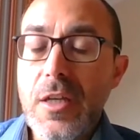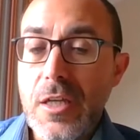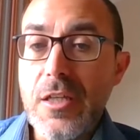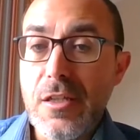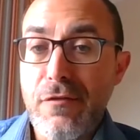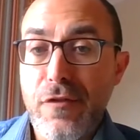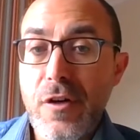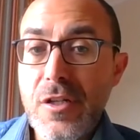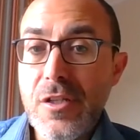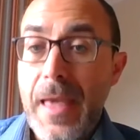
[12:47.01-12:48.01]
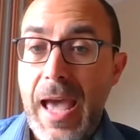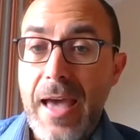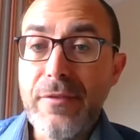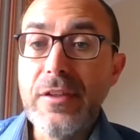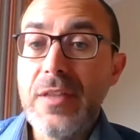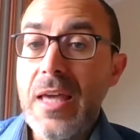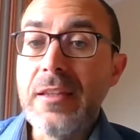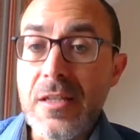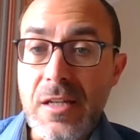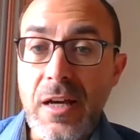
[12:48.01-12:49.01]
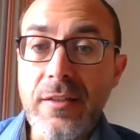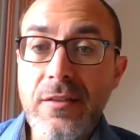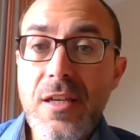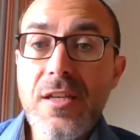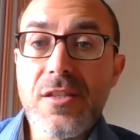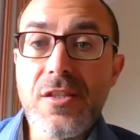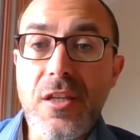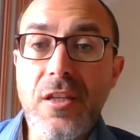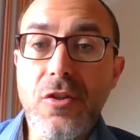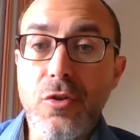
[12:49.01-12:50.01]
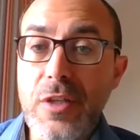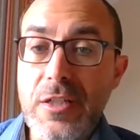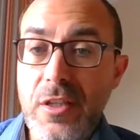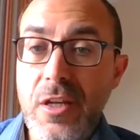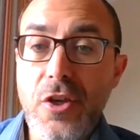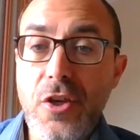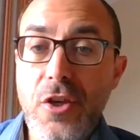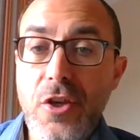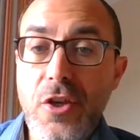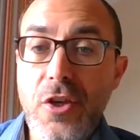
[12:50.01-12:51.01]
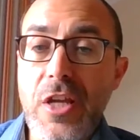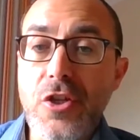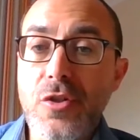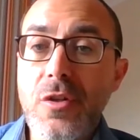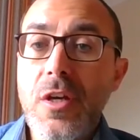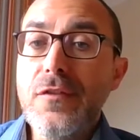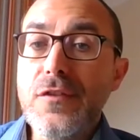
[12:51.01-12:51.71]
Is first having data scientists in your destination management organization